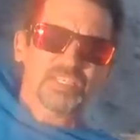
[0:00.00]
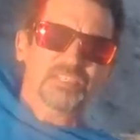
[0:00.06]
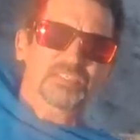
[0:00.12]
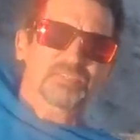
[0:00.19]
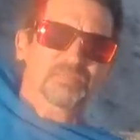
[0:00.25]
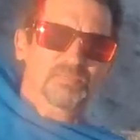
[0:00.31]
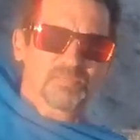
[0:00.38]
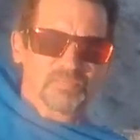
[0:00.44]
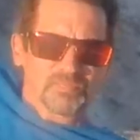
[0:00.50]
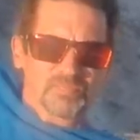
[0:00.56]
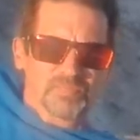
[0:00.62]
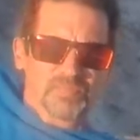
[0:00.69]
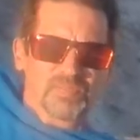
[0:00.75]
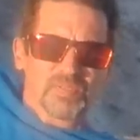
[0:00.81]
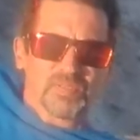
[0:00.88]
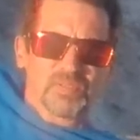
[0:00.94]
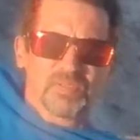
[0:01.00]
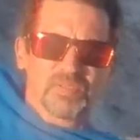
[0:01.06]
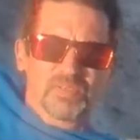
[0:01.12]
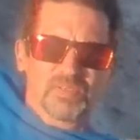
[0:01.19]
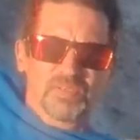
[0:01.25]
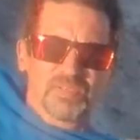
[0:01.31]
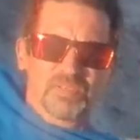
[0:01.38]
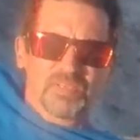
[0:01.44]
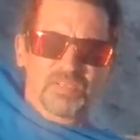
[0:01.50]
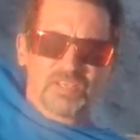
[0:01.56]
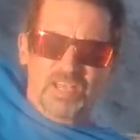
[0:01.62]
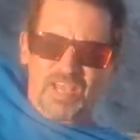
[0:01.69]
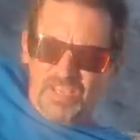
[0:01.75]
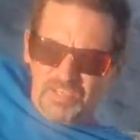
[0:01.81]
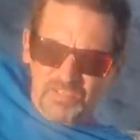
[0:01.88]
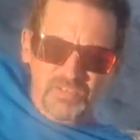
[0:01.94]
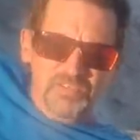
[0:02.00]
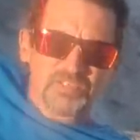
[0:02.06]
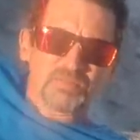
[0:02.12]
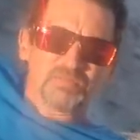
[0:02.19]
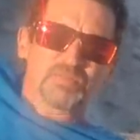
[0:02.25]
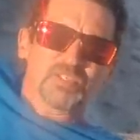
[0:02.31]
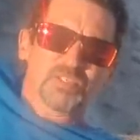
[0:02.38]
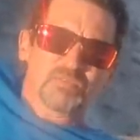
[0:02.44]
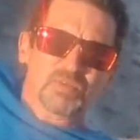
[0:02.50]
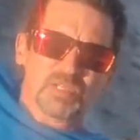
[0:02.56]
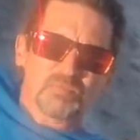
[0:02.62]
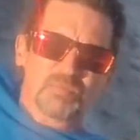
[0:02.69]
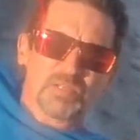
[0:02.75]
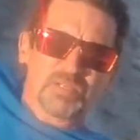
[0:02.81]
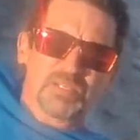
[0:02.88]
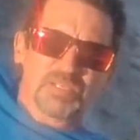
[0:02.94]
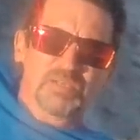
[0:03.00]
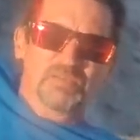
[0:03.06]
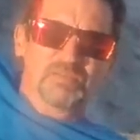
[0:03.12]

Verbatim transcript: are you ready for some gin? I could use some gin right about now.